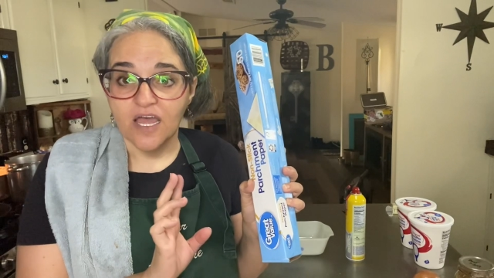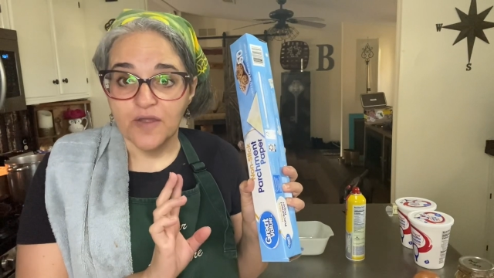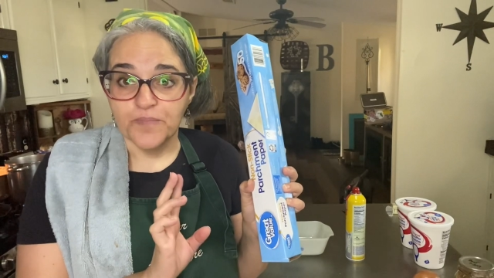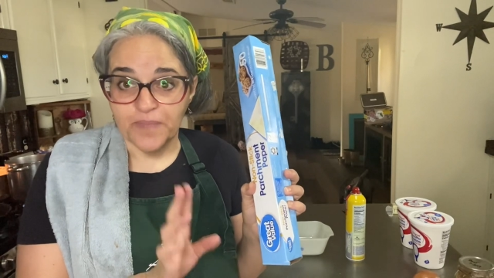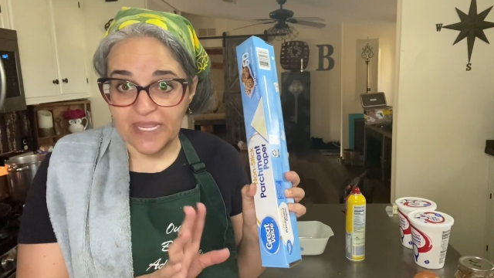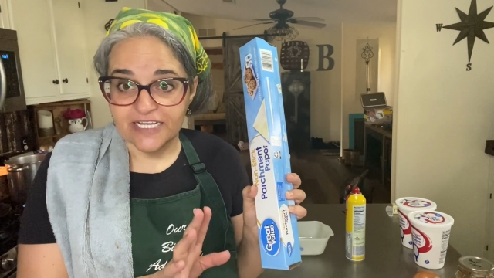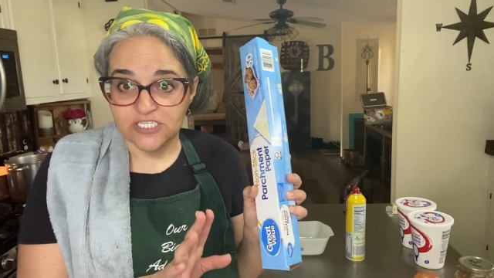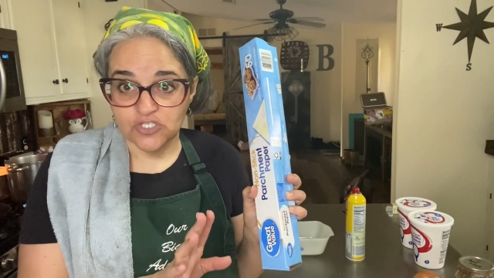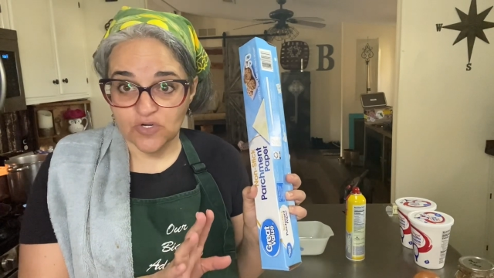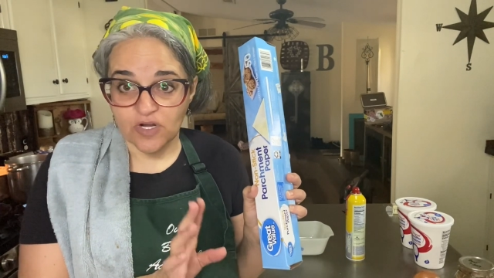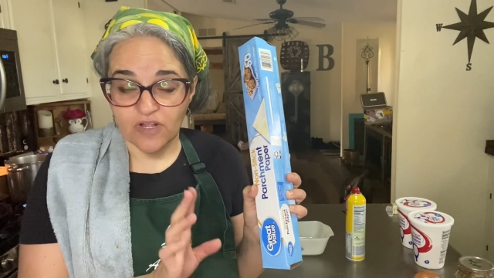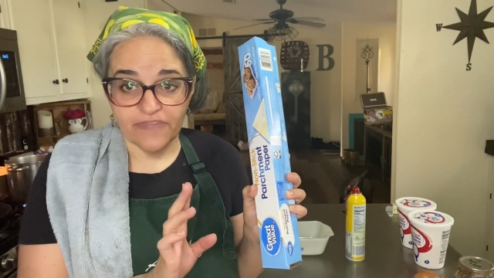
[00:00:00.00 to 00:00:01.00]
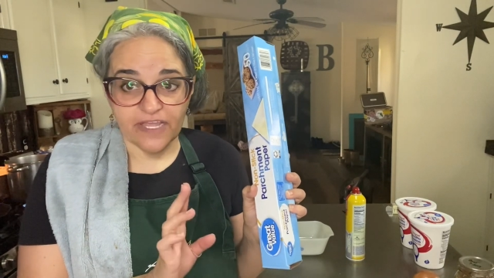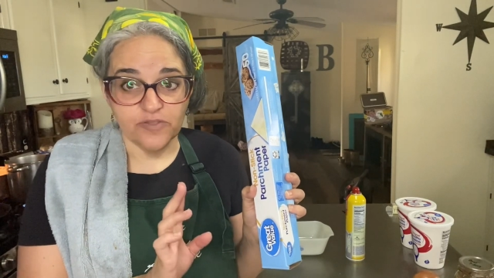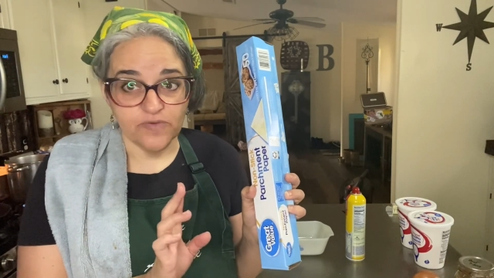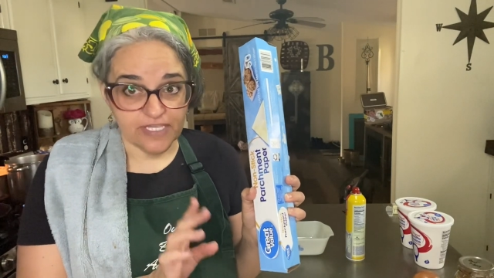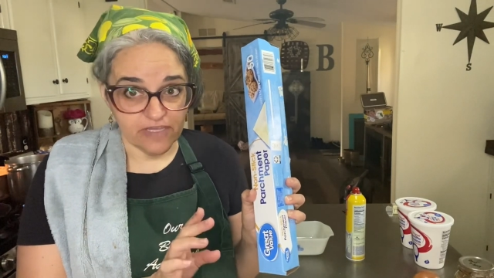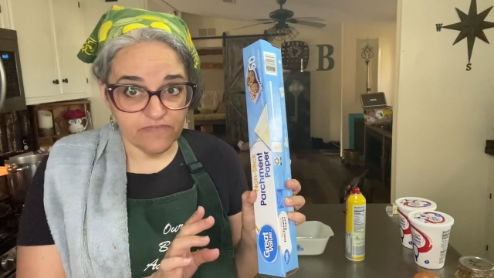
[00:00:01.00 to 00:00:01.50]
Make sure that
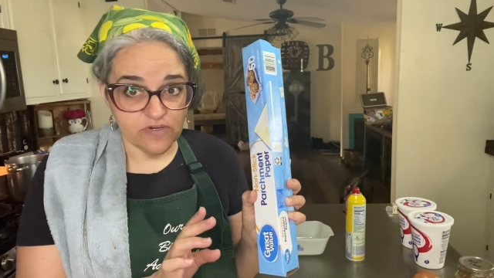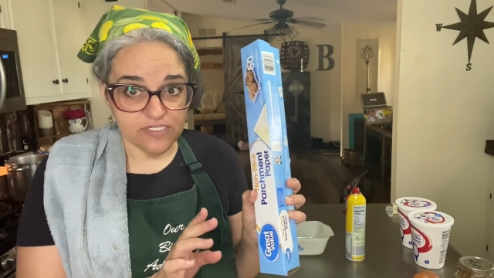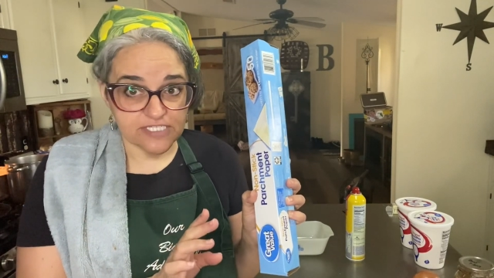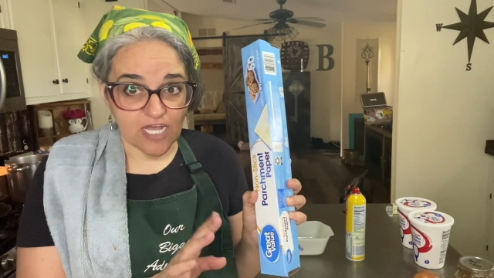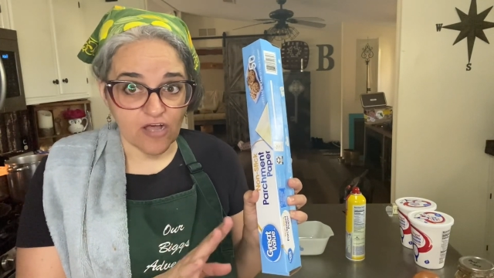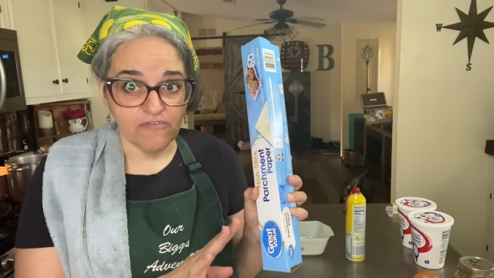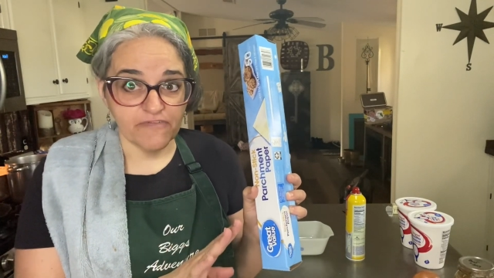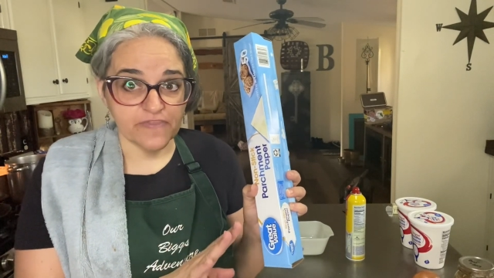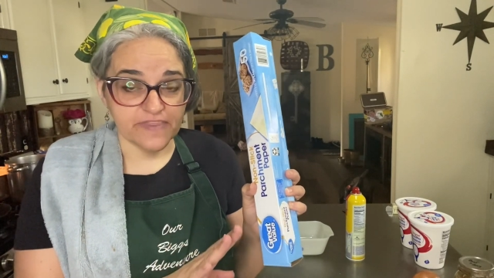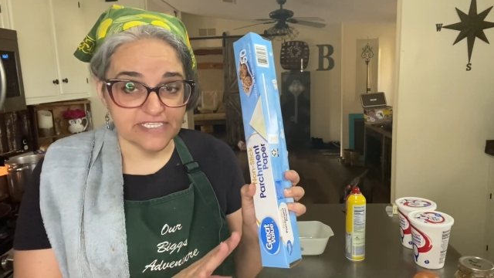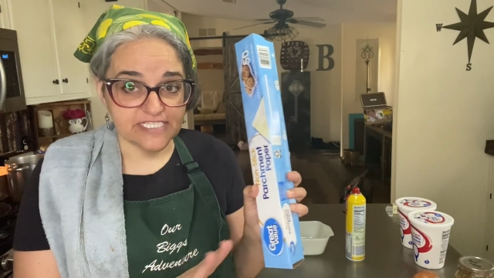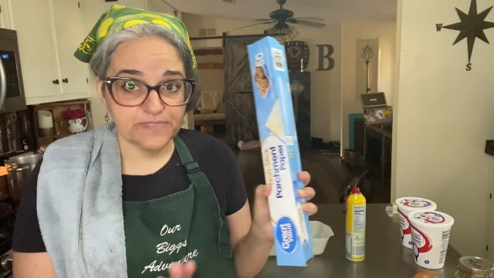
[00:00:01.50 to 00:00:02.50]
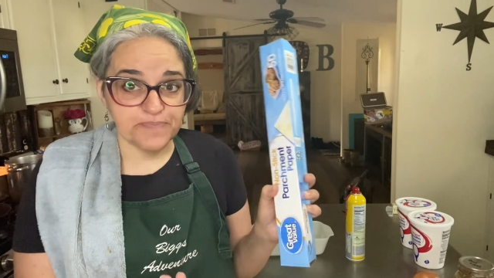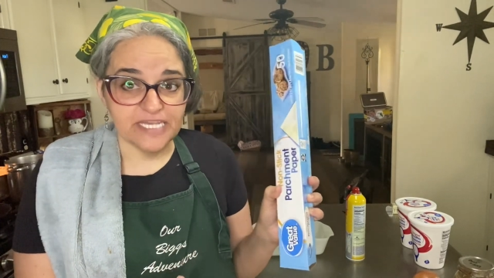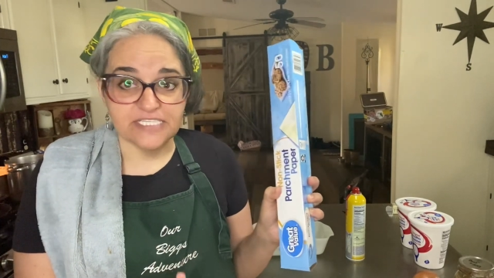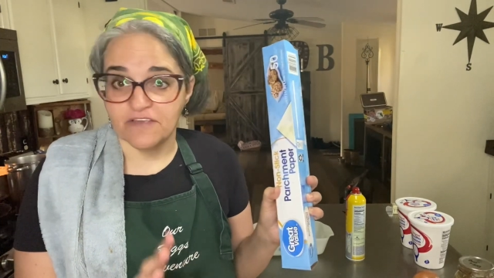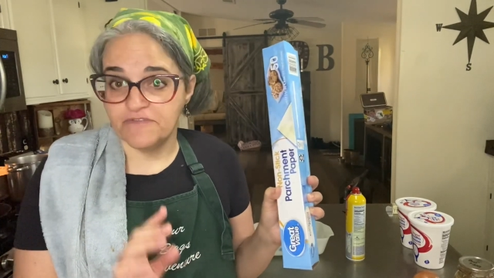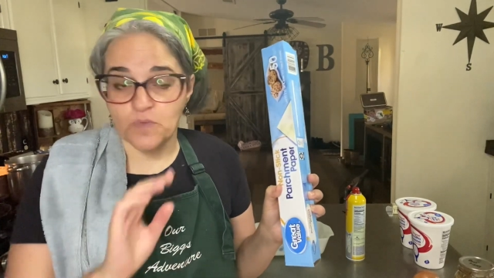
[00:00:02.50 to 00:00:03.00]
you give yourself the
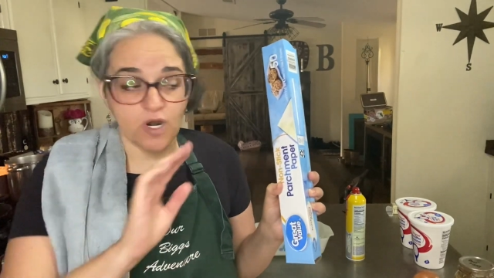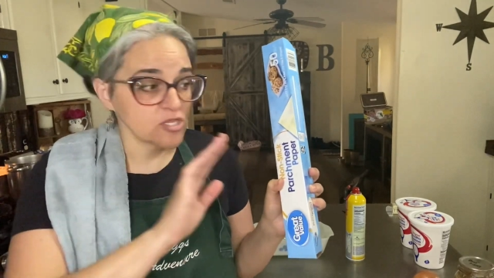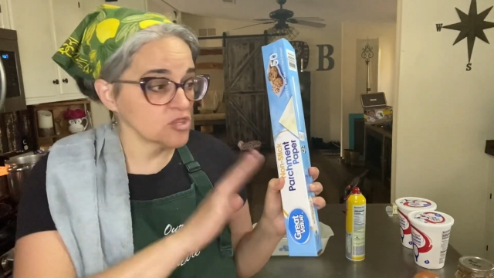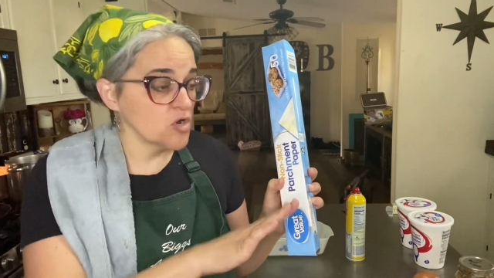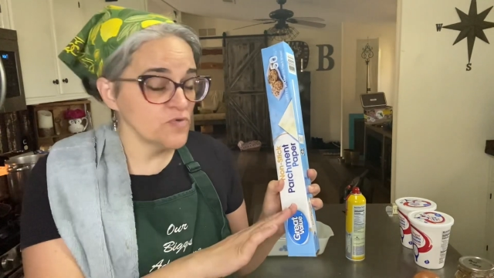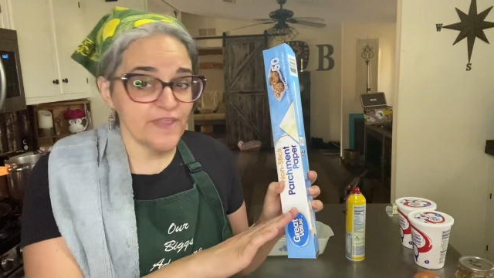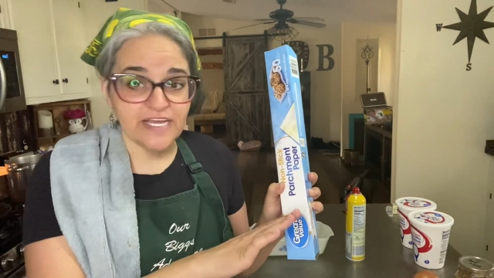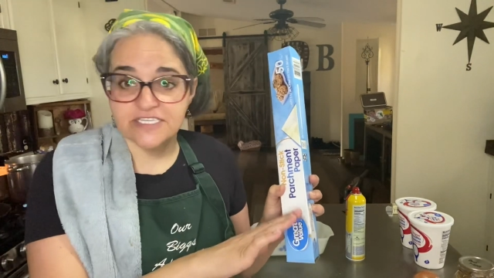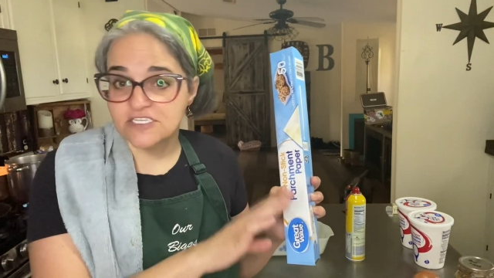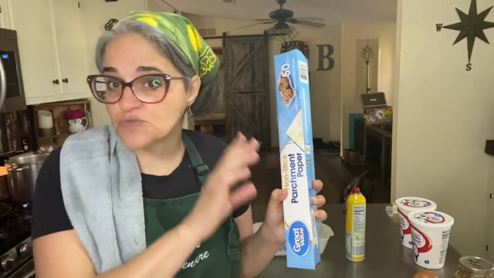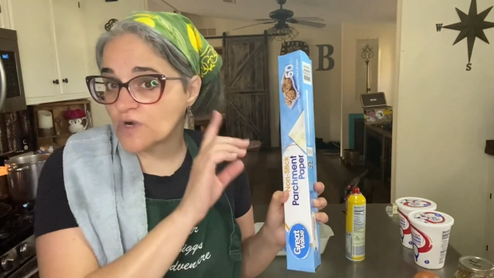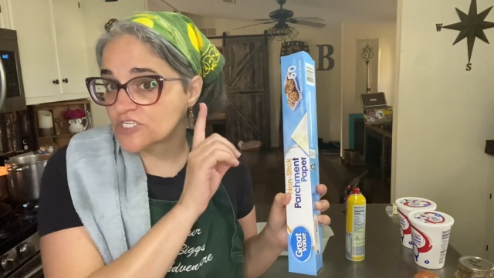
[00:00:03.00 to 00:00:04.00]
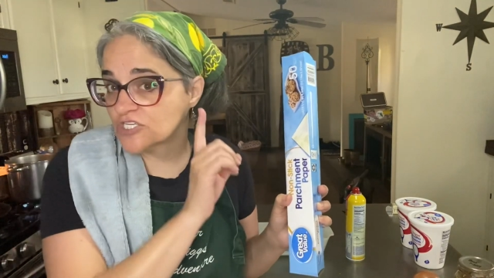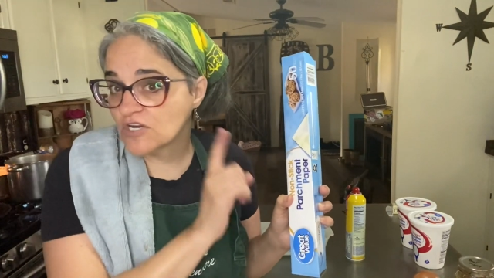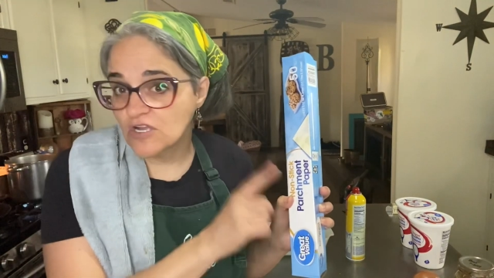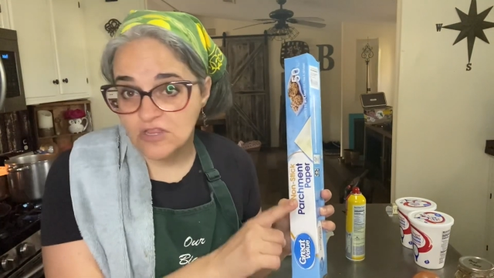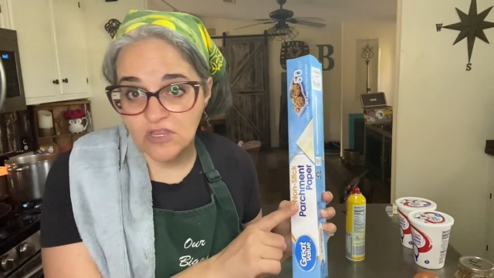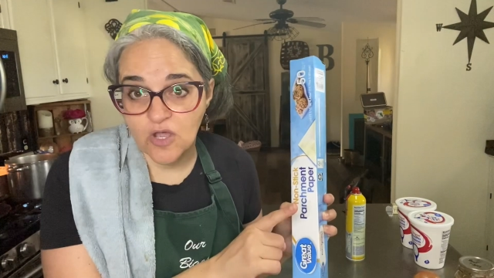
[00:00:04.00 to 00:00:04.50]
space. If you want to load that
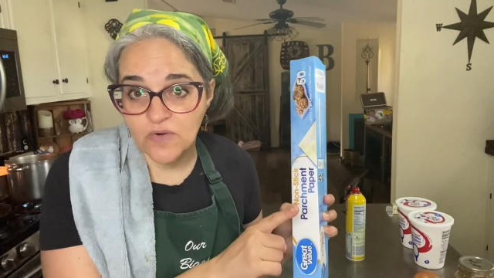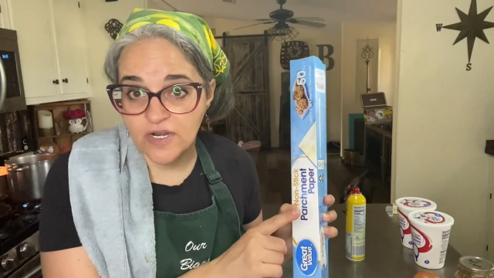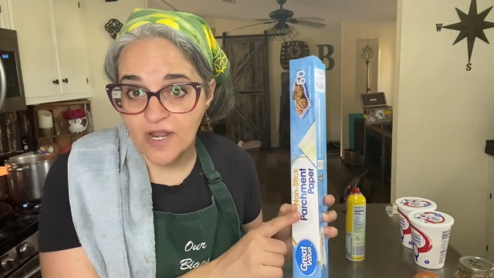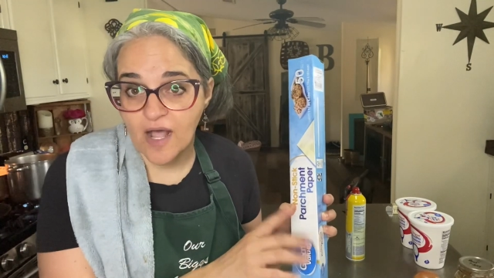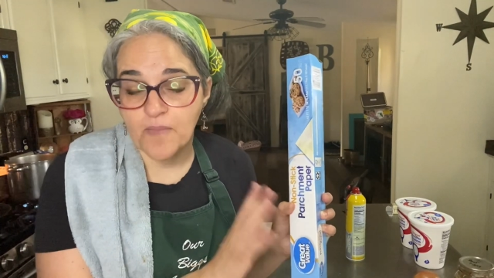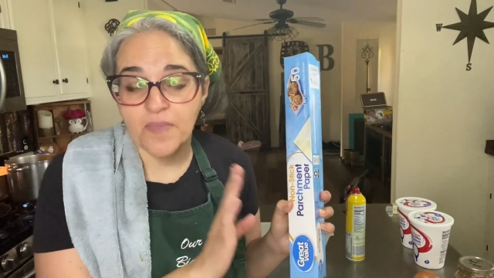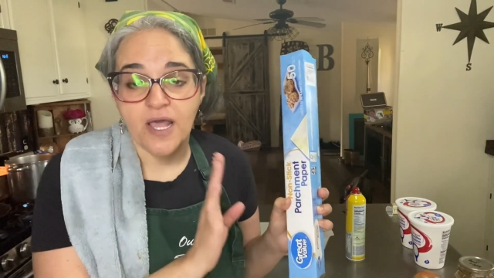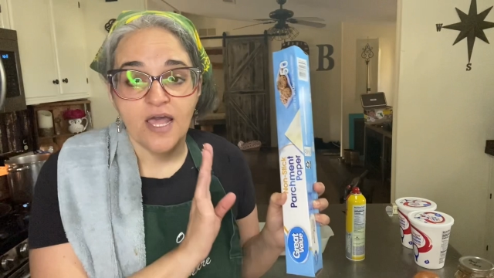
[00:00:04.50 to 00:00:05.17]
dishwasher, load it up.